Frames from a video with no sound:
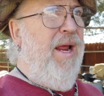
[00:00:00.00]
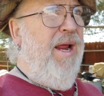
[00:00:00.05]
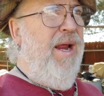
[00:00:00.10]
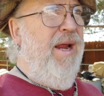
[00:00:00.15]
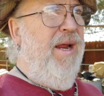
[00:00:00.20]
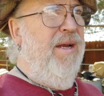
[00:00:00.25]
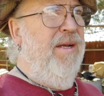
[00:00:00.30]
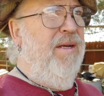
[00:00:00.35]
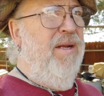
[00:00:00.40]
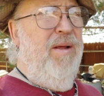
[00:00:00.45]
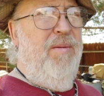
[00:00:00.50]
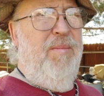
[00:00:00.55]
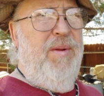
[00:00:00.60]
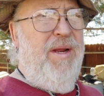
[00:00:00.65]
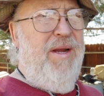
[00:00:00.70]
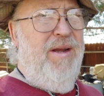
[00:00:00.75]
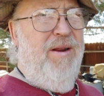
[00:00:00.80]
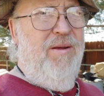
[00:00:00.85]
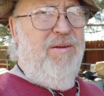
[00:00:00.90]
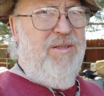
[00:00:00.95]
And uh,
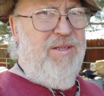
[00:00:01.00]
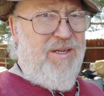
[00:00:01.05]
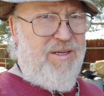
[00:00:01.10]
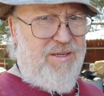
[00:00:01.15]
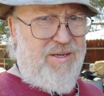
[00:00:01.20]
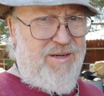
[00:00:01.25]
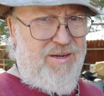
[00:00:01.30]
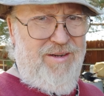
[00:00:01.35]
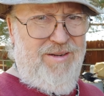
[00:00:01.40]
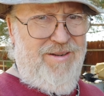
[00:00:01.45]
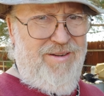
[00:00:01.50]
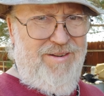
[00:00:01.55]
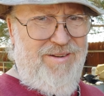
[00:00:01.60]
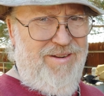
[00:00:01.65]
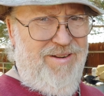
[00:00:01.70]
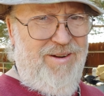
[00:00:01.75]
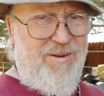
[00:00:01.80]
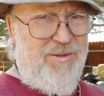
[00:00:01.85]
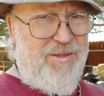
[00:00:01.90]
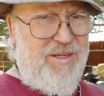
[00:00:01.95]
me, no such,
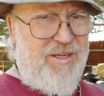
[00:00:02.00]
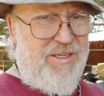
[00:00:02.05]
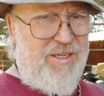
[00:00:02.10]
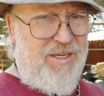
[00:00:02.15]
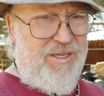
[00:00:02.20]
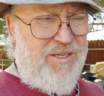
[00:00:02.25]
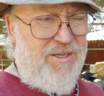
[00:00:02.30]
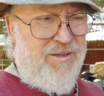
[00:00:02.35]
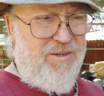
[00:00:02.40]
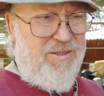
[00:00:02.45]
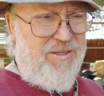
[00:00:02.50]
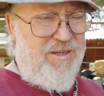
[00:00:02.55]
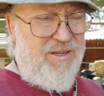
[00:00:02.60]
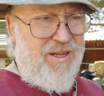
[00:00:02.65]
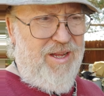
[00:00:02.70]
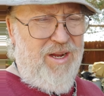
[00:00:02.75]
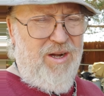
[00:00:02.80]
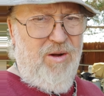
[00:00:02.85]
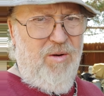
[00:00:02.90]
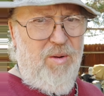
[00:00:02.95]
no such issues.
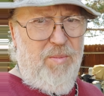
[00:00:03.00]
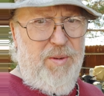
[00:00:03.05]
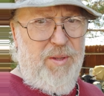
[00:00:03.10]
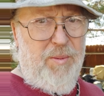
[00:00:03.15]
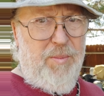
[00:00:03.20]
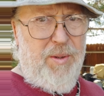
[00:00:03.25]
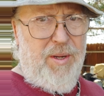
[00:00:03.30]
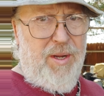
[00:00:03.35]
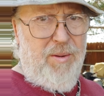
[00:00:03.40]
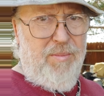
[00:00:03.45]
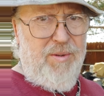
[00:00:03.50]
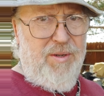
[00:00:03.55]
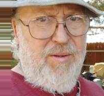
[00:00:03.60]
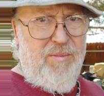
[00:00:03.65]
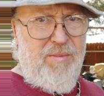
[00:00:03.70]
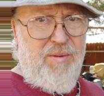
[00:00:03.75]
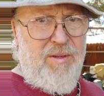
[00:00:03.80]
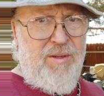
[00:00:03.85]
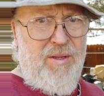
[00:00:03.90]
I go up in the pop up,